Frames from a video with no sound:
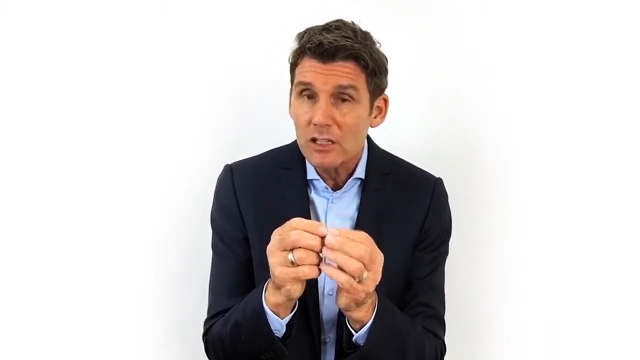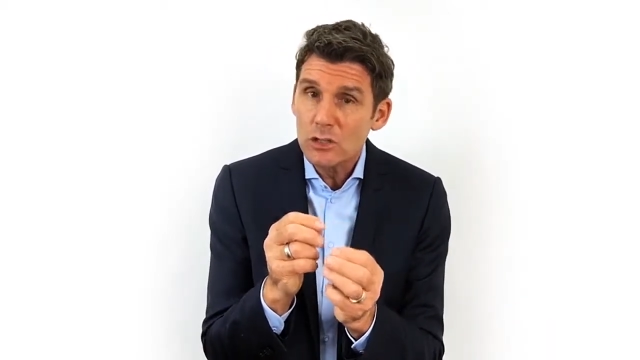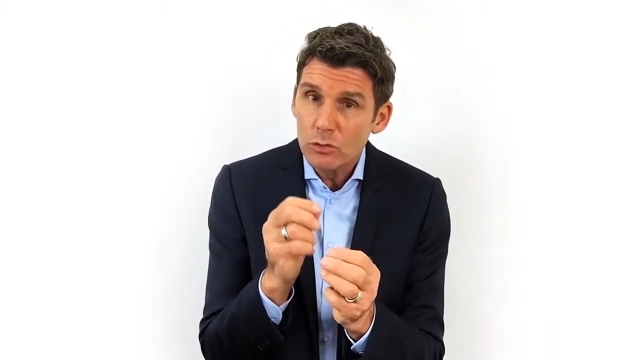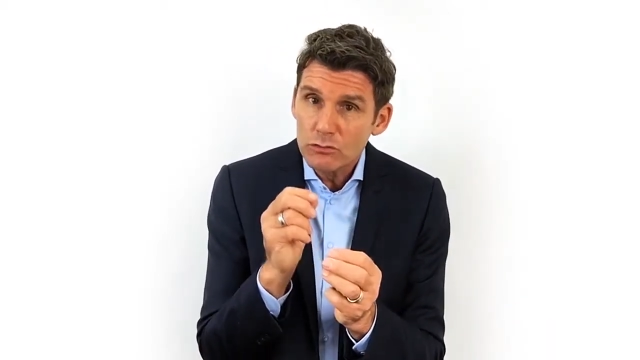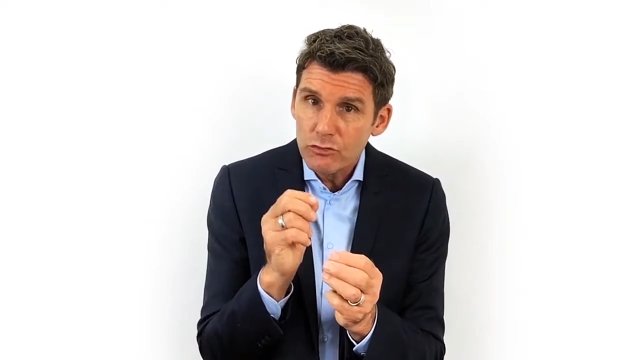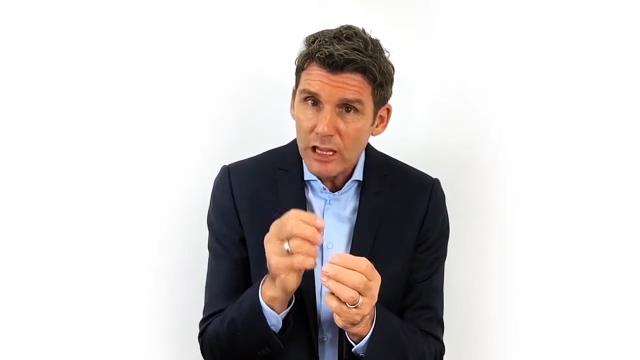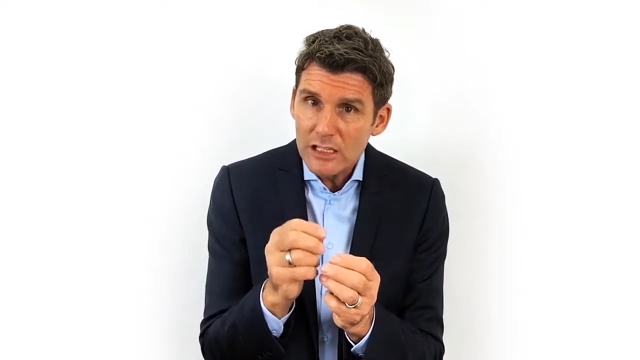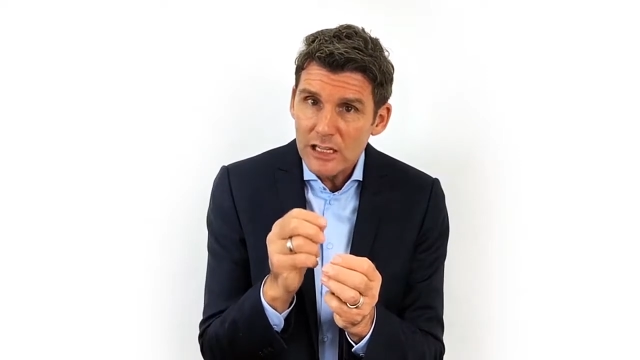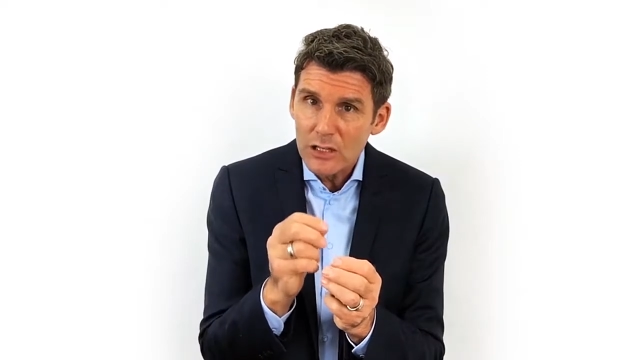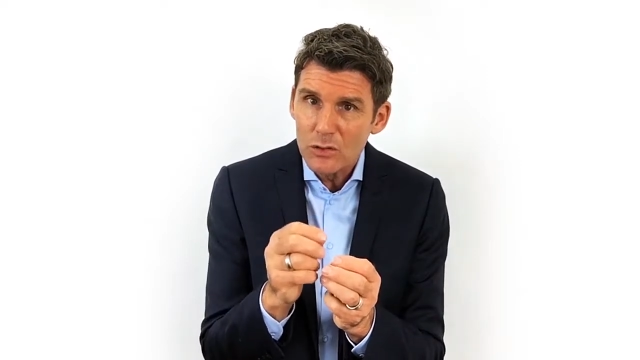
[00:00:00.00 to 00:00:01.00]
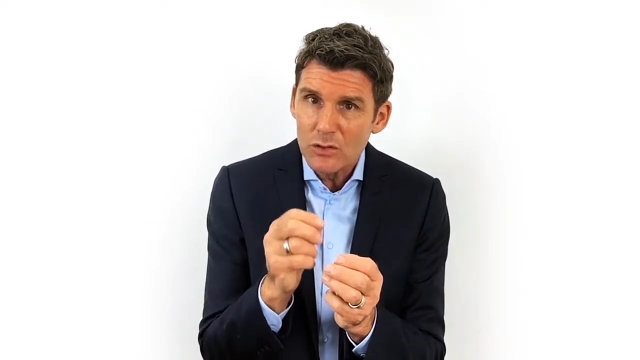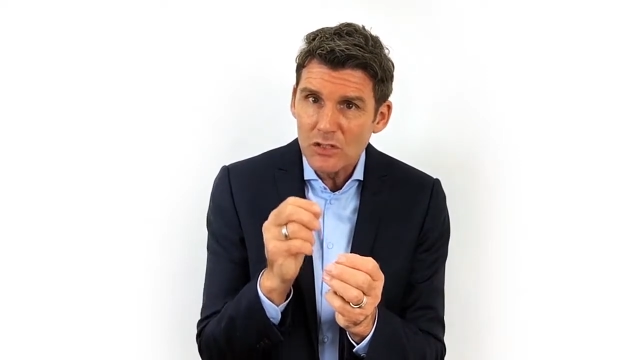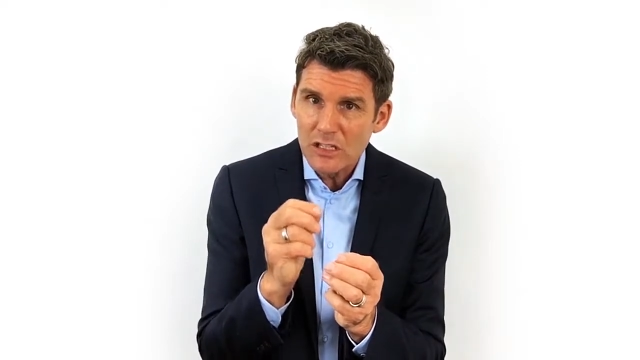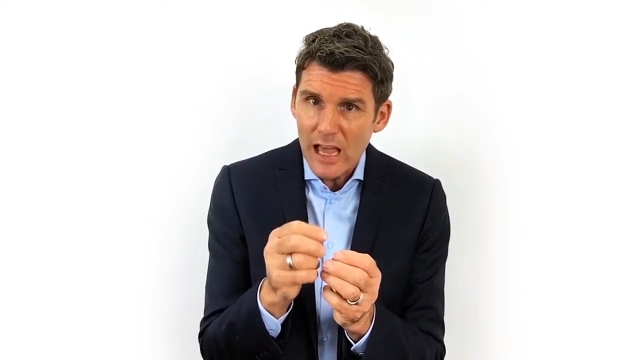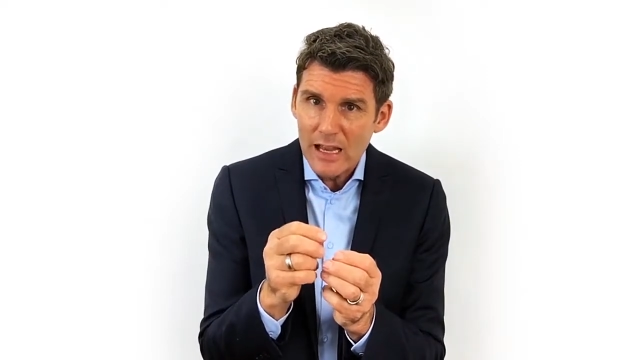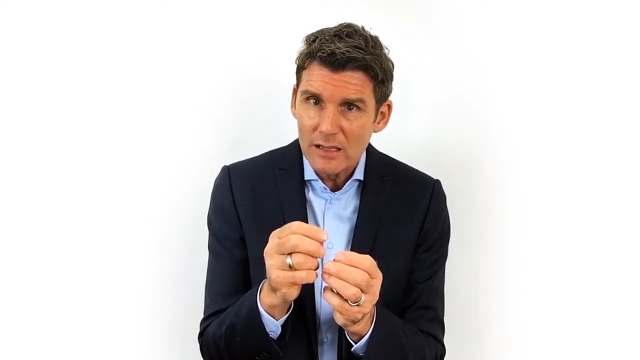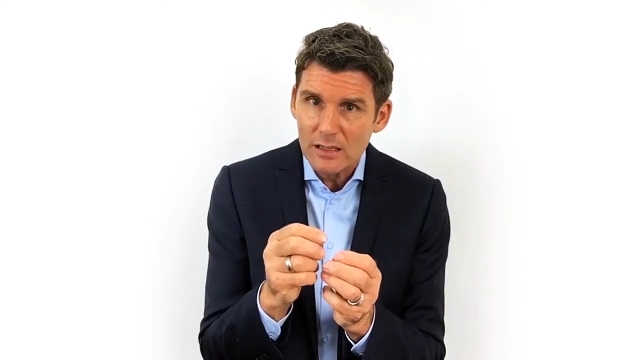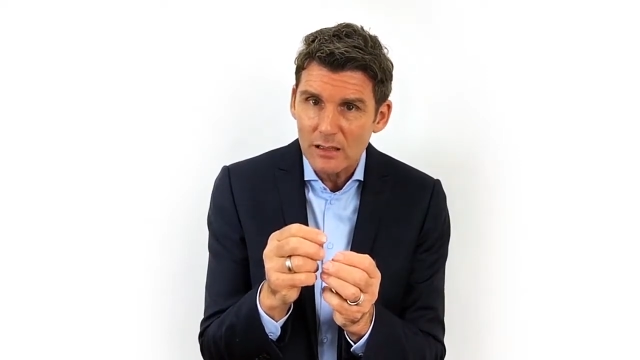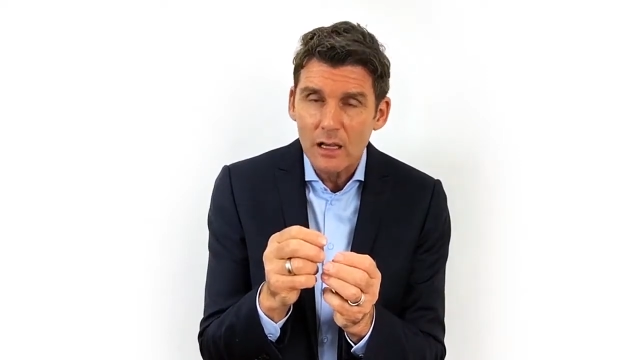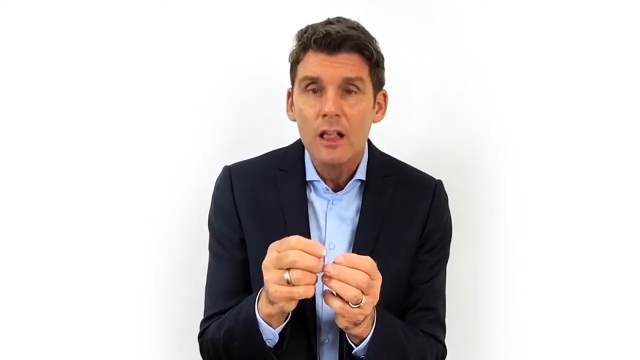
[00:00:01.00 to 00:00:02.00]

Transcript: It's called raising your standard.